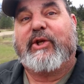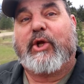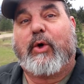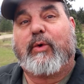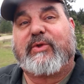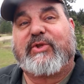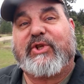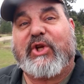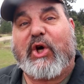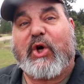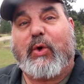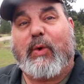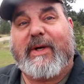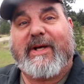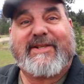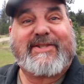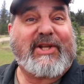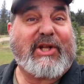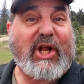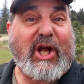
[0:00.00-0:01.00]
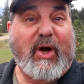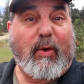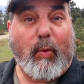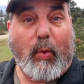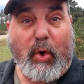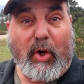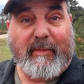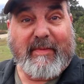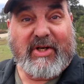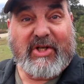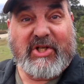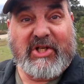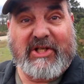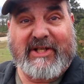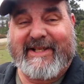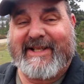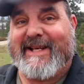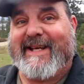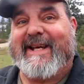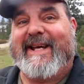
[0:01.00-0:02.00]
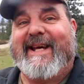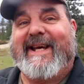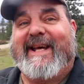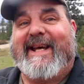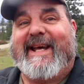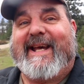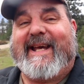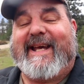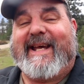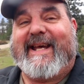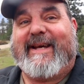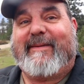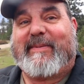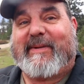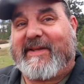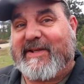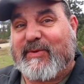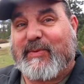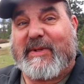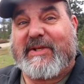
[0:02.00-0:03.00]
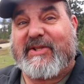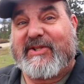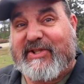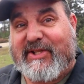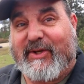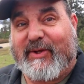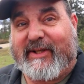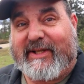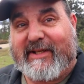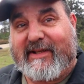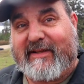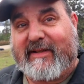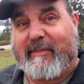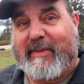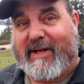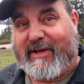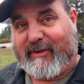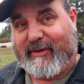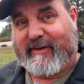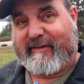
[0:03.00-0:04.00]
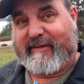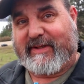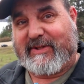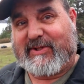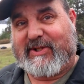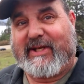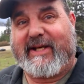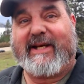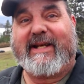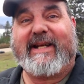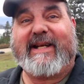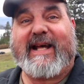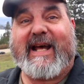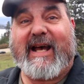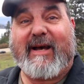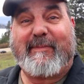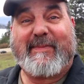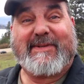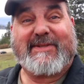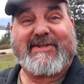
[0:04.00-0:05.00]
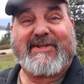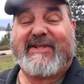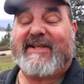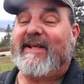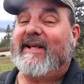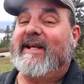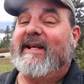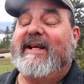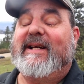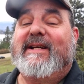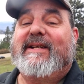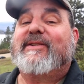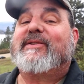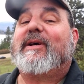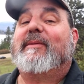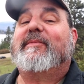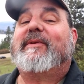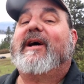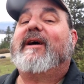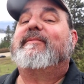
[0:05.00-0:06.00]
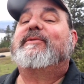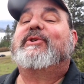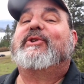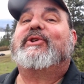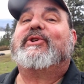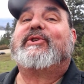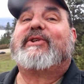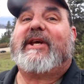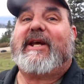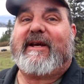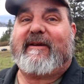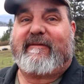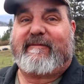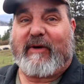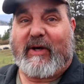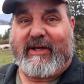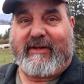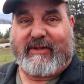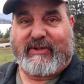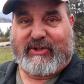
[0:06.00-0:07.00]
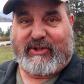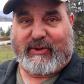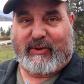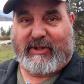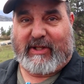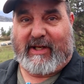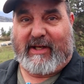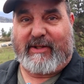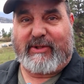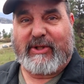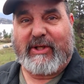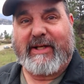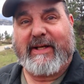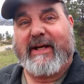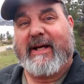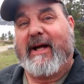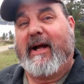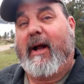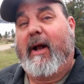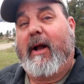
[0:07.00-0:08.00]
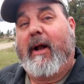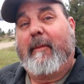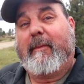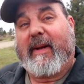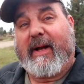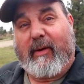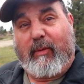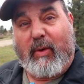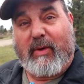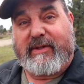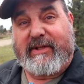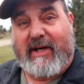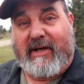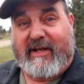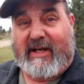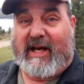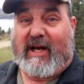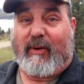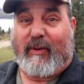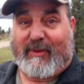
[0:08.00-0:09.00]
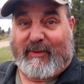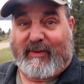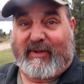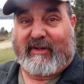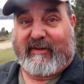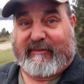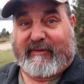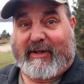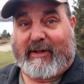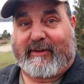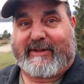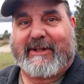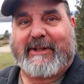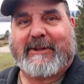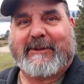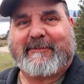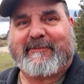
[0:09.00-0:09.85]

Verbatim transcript: No snow, it's a lot warmer. Uh, but this one's still getting the better of us, and it happens. Sometimes you just can't find the geocache, but I won't tell you how I really felt.